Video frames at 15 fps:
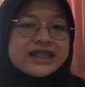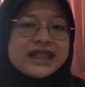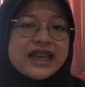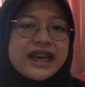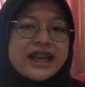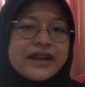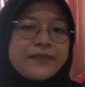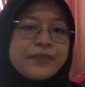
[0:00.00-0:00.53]

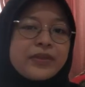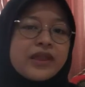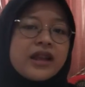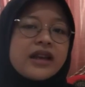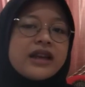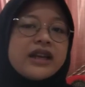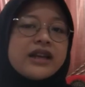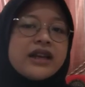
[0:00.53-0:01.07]
then
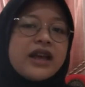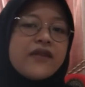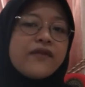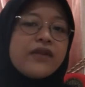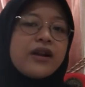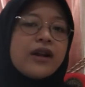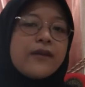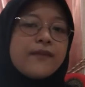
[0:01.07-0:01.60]
the
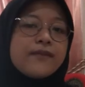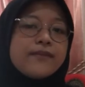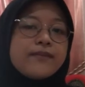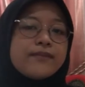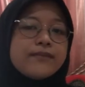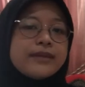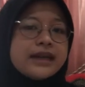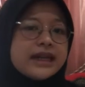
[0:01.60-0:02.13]

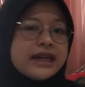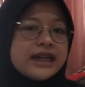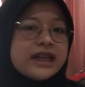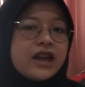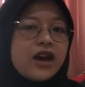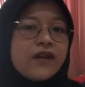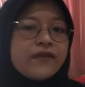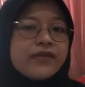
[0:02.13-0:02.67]

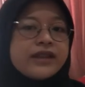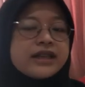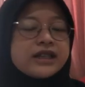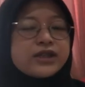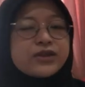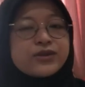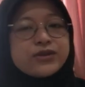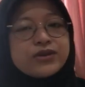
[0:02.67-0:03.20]
development of the
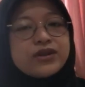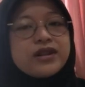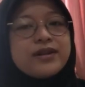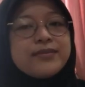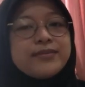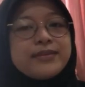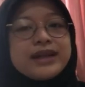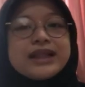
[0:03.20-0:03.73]

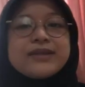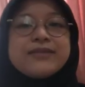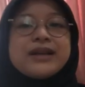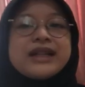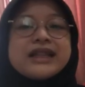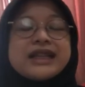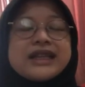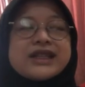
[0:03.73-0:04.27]
school
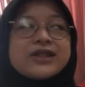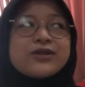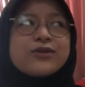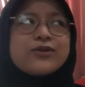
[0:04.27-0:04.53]
mathematics